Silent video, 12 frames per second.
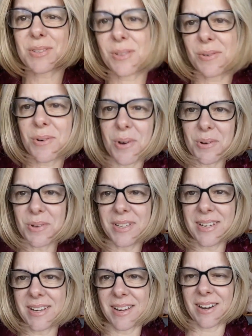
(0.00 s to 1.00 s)
so cold
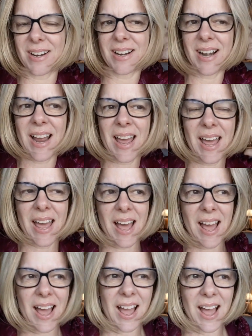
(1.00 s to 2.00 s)
in here.
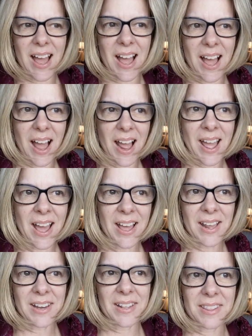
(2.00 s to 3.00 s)
I
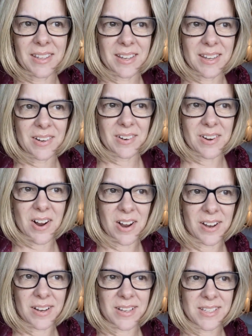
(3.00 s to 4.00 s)
had the heater
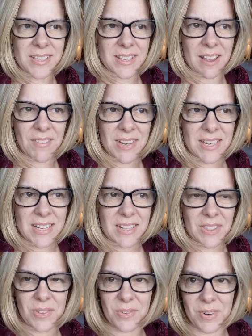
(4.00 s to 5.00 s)
on
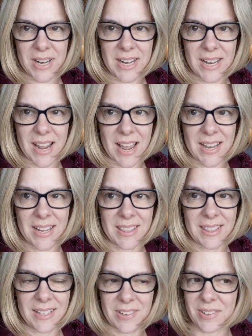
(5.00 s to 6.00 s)
73, and it
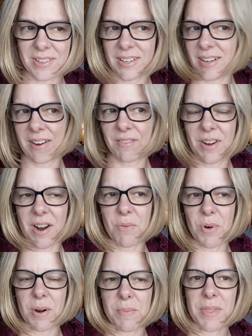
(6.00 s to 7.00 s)
literally never got
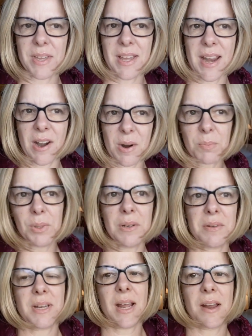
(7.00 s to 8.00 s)
warm. The air
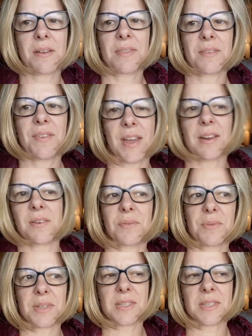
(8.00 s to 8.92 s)
blowing out of the fan